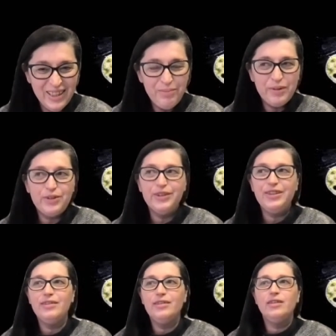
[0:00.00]

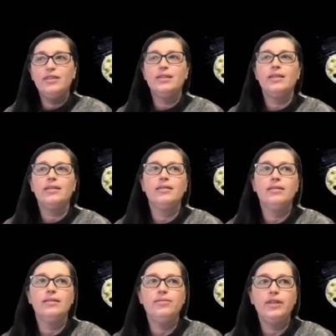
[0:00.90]
Because, you know, it's like
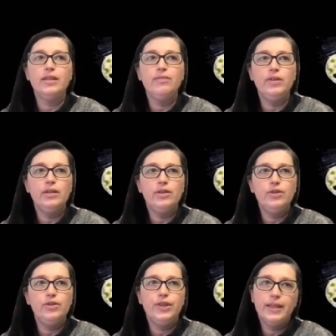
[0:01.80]
working with
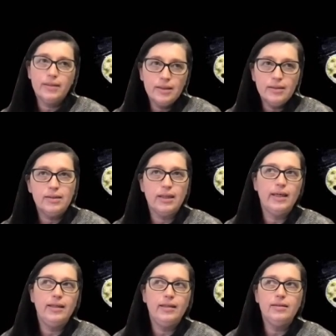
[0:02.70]
audio, yes,
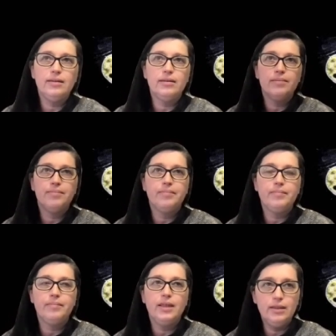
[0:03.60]
silence
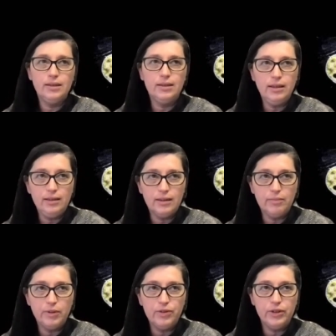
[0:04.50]
is
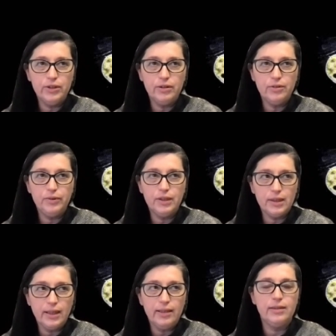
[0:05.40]
needed, because, you know, with
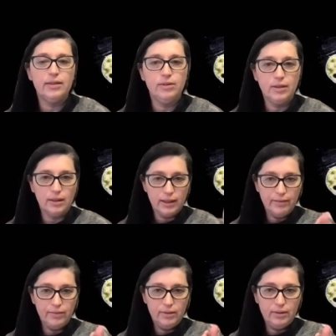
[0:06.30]
silence you can
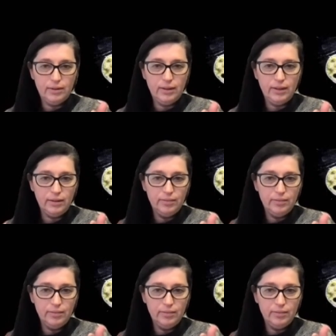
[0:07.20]
have the